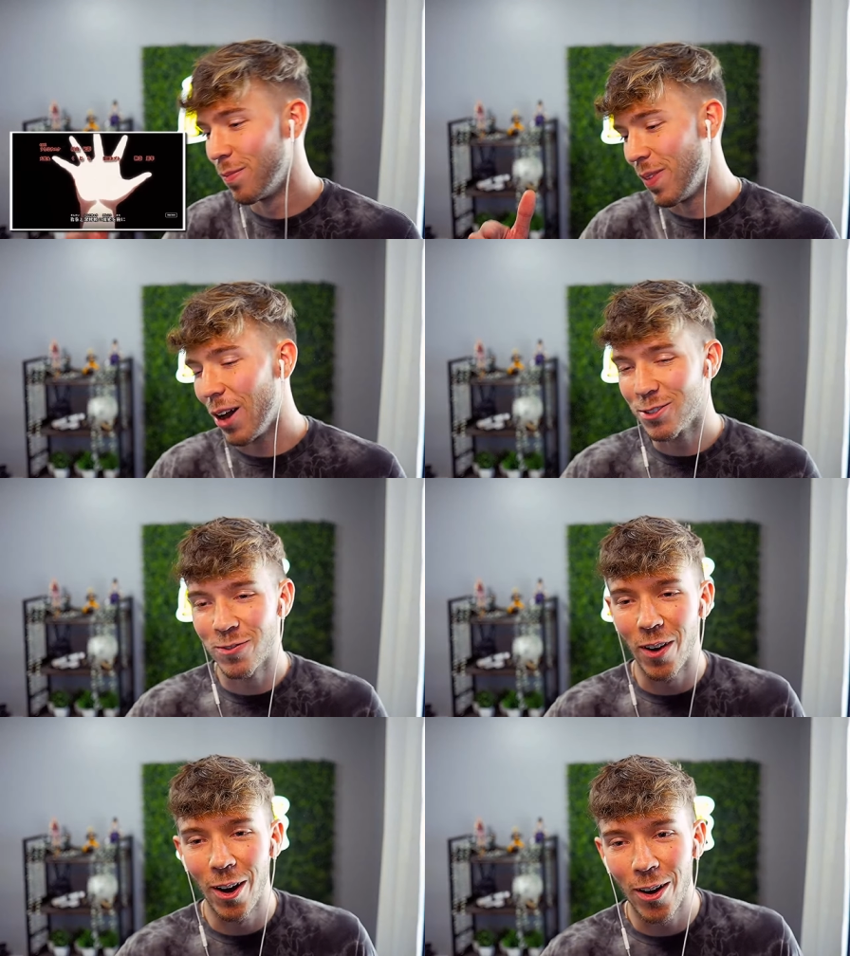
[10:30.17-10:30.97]
That was a
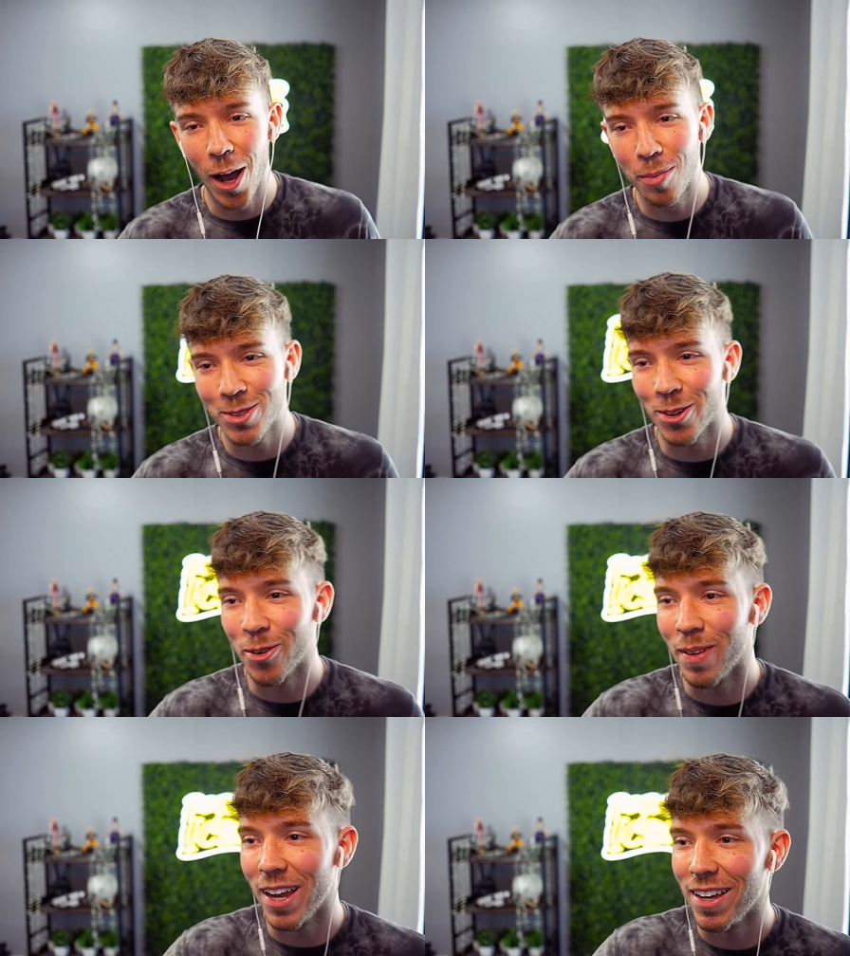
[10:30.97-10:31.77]
fire
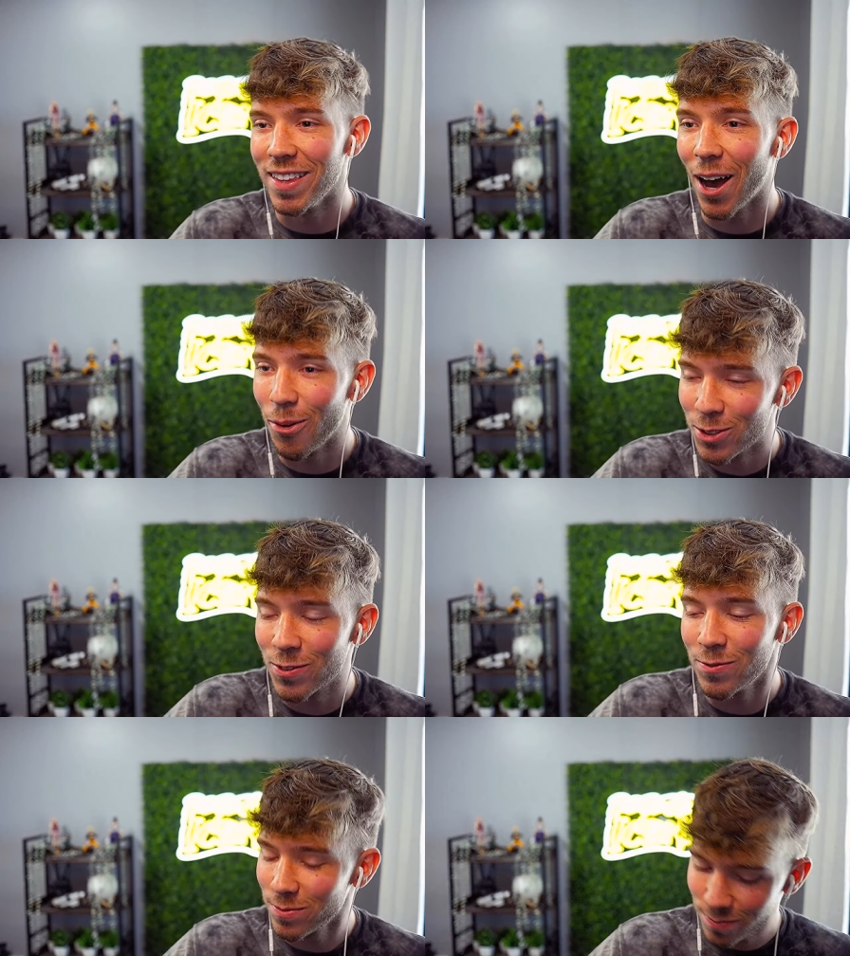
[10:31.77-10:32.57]
episode, man. That was...